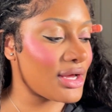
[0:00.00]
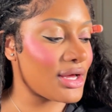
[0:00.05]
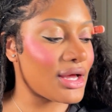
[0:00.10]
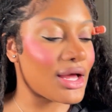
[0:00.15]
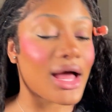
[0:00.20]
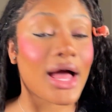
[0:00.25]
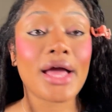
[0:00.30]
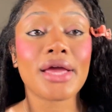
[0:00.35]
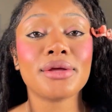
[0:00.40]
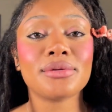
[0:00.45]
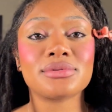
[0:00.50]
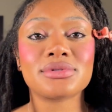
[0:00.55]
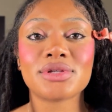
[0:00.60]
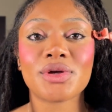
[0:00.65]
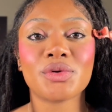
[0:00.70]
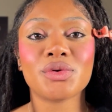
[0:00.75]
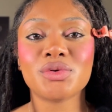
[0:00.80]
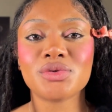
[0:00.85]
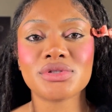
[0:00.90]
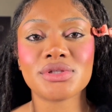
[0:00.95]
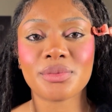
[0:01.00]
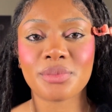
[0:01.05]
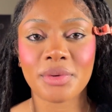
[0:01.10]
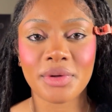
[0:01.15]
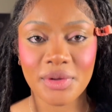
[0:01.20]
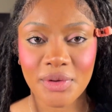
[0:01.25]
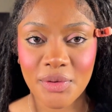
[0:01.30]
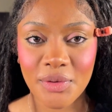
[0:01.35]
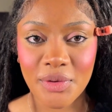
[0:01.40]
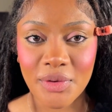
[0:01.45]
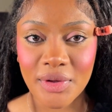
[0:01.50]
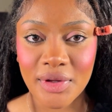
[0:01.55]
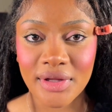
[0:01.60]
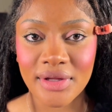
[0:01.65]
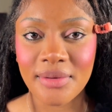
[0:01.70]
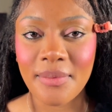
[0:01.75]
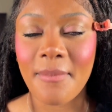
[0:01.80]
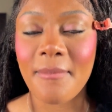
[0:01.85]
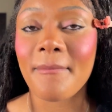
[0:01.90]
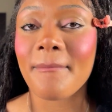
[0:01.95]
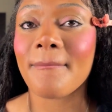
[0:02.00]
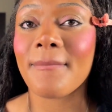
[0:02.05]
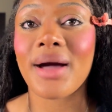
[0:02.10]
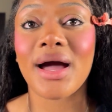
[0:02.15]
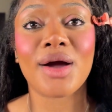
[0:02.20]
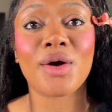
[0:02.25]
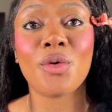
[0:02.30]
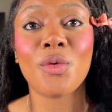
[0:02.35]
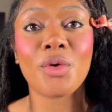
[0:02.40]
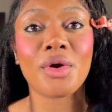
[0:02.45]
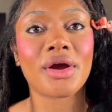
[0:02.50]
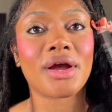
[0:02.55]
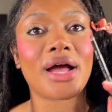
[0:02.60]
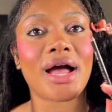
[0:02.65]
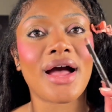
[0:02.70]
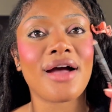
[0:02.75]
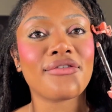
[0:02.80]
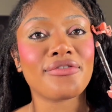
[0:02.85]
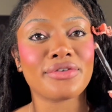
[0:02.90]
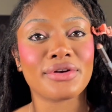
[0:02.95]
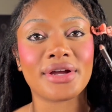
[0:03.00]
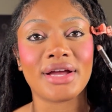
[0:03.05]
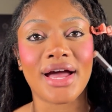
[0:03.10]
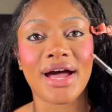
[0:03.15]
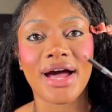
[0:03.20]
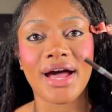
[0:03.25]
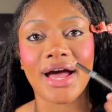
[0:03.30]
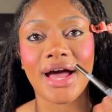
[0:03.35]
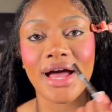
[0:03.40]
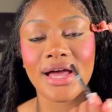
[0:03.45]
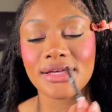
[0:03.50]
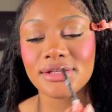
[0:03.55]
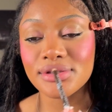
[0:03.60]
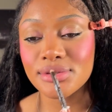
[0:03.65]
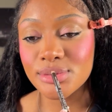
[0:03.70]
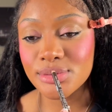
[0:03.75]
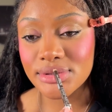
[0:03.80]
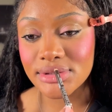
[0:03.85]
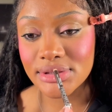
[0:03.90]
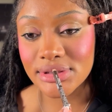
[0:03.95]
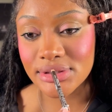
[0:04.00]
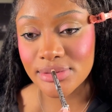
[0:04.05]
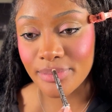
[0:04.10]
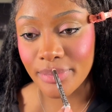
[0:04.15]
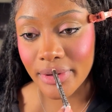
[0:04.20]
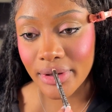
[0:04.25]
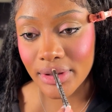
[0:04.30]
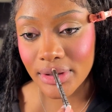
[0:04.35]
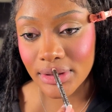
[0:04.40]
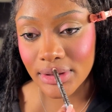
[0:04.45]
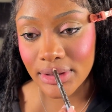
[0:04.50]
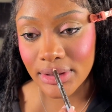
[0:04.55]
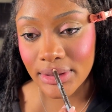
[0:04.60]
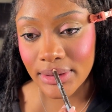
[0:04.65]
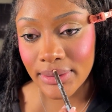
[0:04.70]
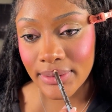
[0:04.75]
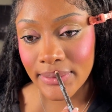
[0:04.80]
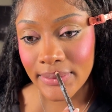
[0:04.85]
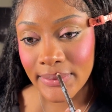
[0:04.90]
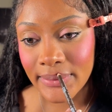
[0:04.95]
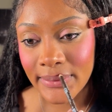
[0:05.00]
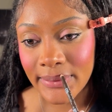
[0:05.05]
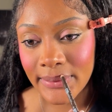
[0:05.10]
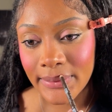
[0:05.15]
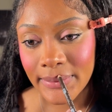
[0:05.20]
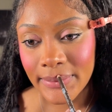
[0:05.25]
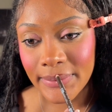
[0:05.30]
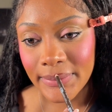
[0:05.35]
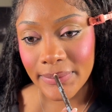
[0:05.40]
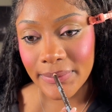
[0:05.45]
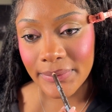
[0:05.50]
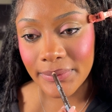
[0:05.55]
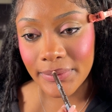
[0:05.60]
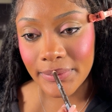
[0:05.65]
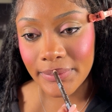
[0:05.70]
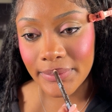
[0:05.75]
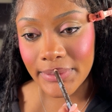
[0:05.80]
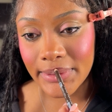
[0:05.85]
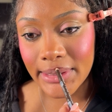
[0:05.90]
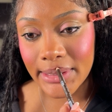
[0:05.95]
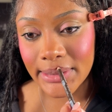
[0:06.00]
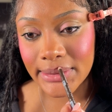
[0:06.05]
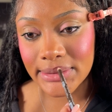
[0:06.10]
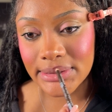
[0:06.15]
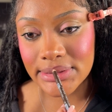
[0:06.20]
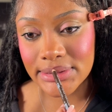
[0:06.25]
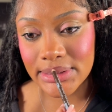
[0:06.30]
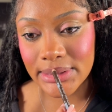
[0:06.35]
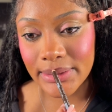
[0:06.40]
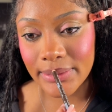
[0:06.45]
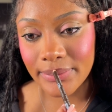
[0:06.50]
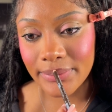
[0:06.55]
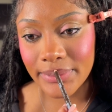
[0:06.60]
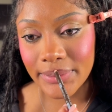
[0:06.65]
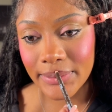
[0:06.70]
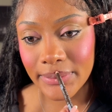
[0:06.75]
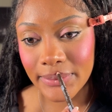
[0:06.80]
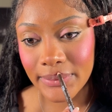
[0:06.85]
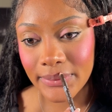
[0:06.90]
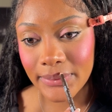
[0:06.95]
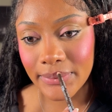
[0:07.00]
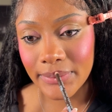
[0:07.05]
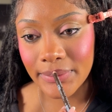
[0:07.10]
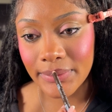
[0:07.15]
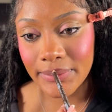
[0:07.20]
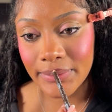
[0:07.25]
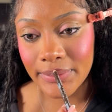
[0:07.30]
I am so used to putting on my cork. I forgot. I used this Burgundy Ruby Kisses lip pencil.